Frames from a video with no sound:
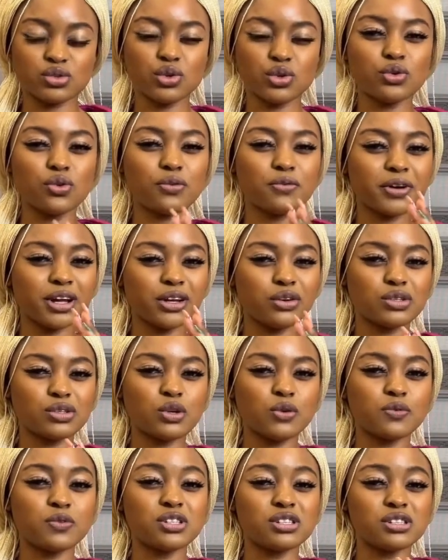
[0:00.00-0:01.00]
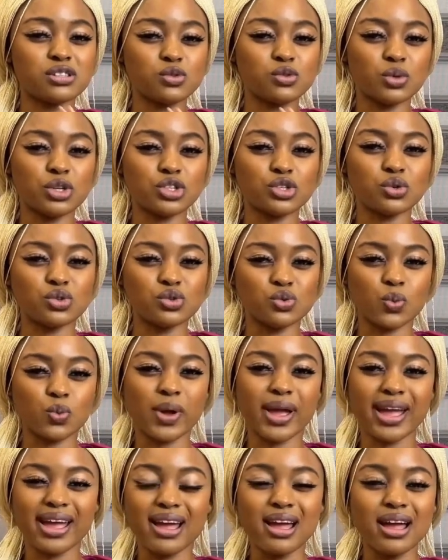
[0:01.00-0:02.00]
so you don't find yourself in situations
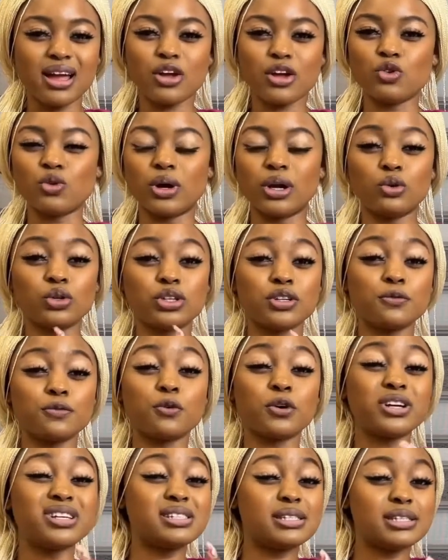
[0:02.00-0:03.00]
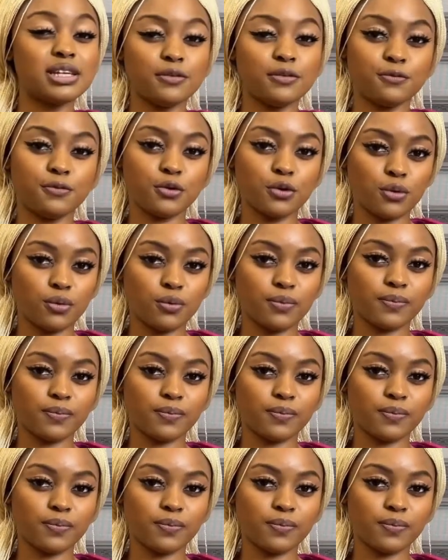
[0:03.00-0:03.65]
where you are looking for a savior.